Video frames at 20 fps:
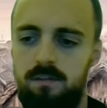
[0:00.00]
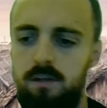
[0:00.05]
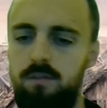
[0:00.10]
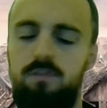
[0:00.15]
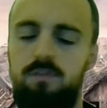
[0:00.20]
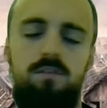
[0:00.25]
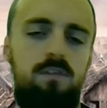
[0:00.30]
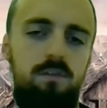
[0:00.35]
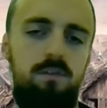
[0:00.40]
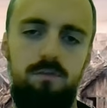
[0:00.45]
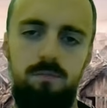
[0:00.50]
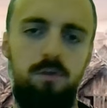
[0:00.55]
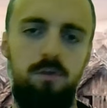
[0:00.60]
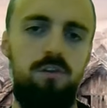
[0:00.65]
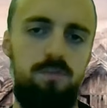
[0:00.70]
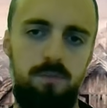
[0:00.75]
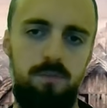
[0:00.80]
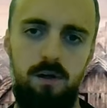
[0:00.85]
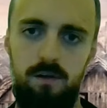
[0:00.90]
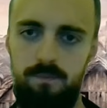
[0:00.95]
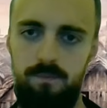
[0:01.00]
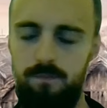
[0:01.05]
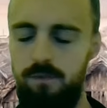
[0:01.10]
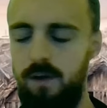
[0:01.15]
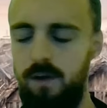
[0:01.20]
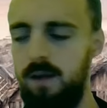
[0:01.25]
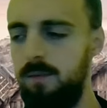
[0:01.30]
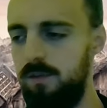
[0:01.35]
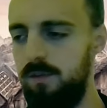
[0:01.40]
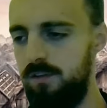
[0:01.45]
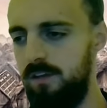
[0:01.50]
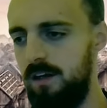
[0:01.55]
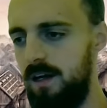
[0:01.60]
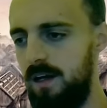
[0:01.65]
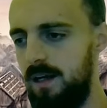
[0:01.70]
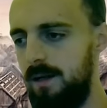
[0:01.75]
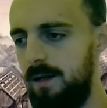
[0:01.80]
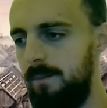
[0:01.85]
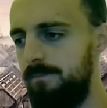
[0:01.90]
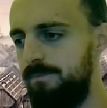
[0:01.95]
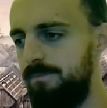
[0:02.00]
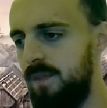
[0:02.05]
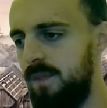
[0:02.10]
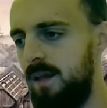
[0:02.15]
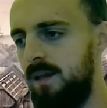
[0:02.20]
who's who's much more famous than I am.